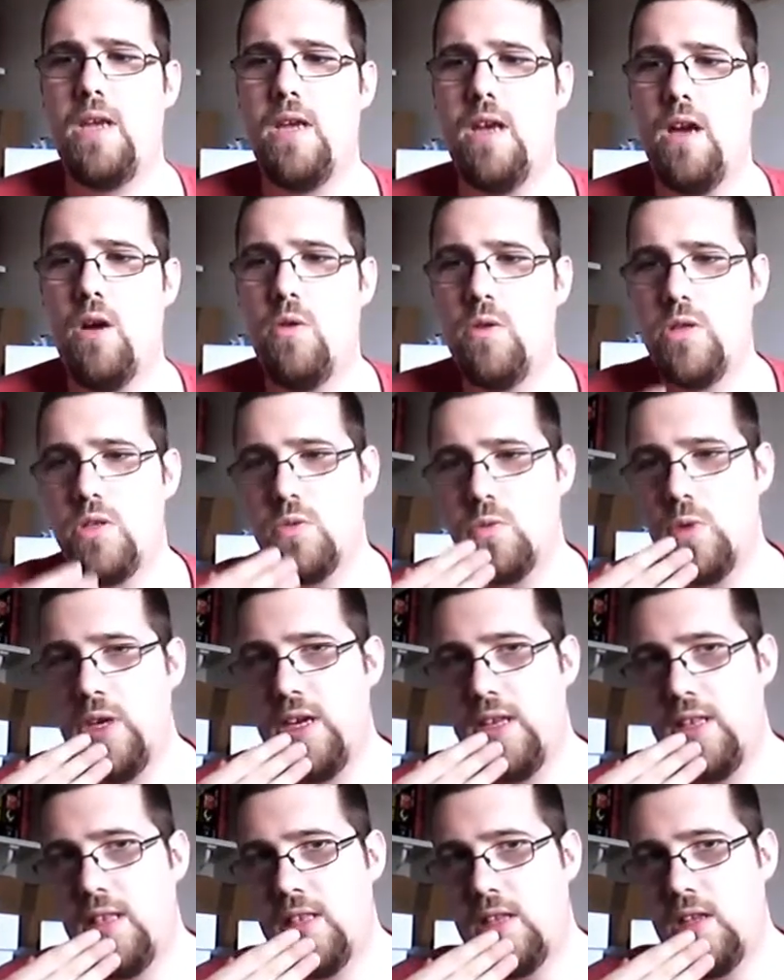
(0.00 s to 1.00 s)
I was
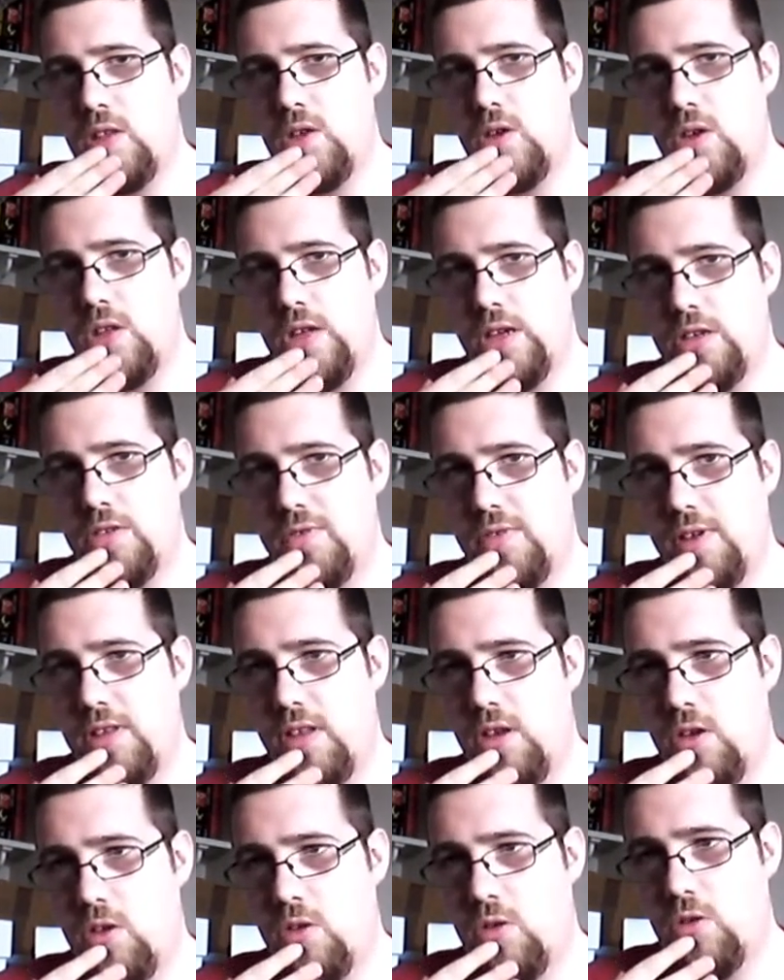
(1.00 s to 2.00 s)
waiting to do this
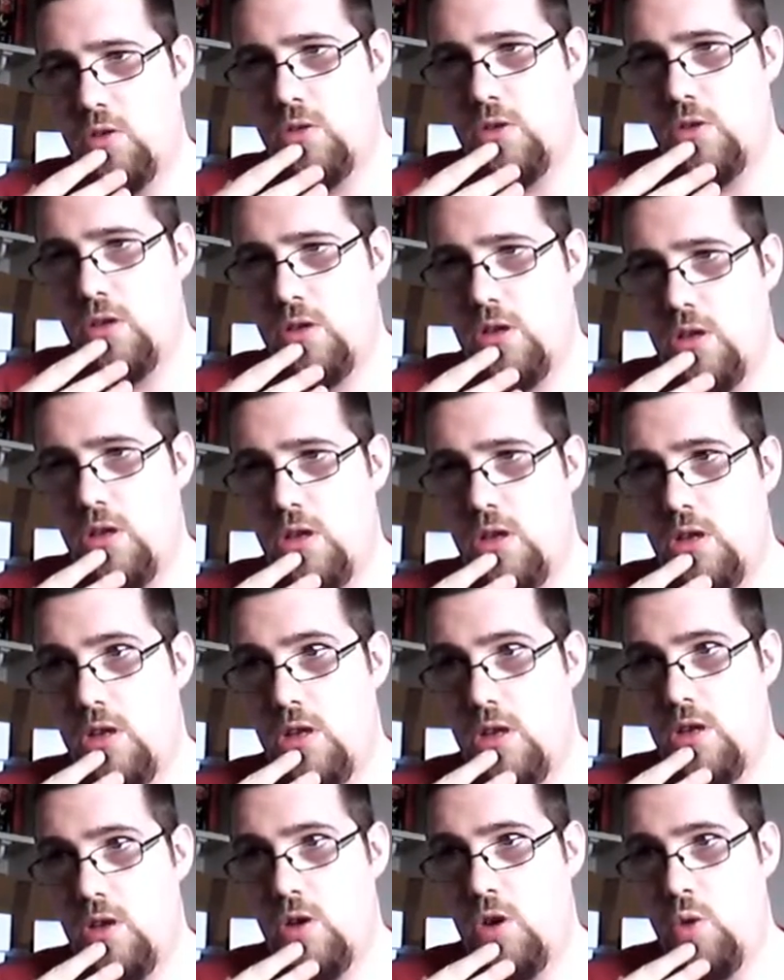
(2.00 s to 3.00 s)
video
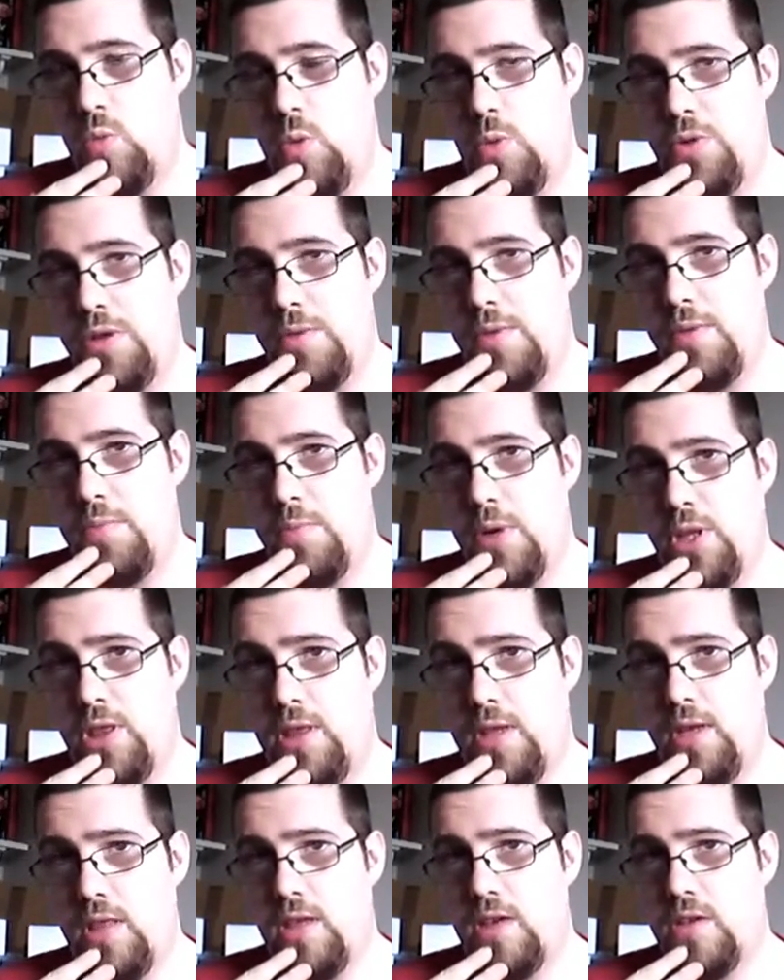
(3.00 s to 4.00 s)
on what would have been
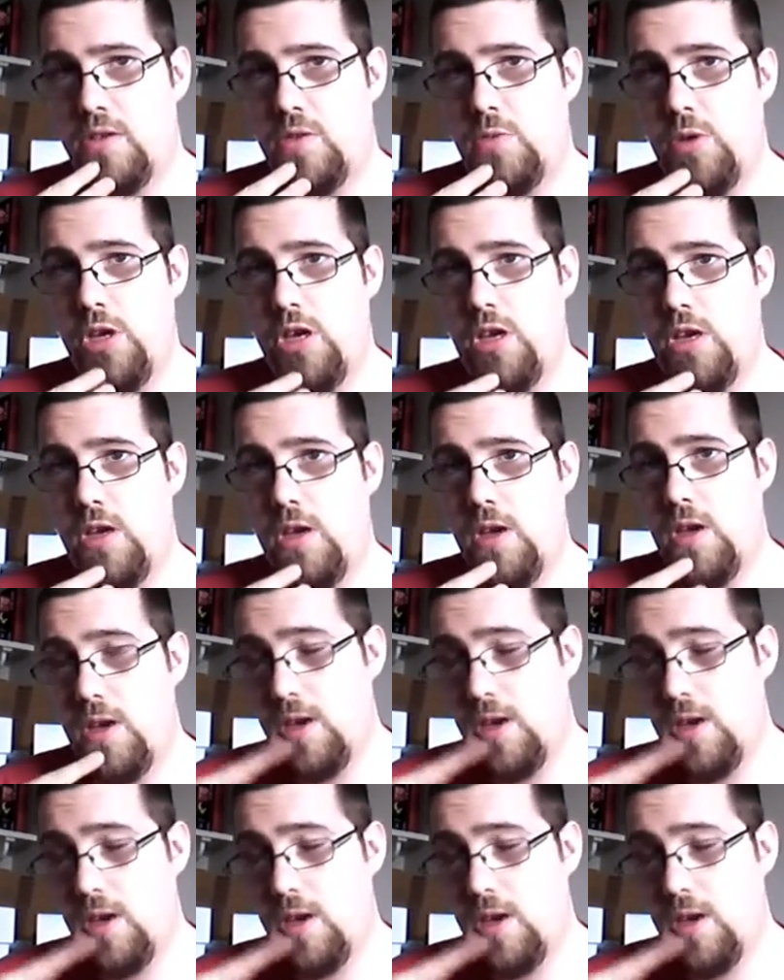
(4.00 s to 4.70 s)
Monday this week,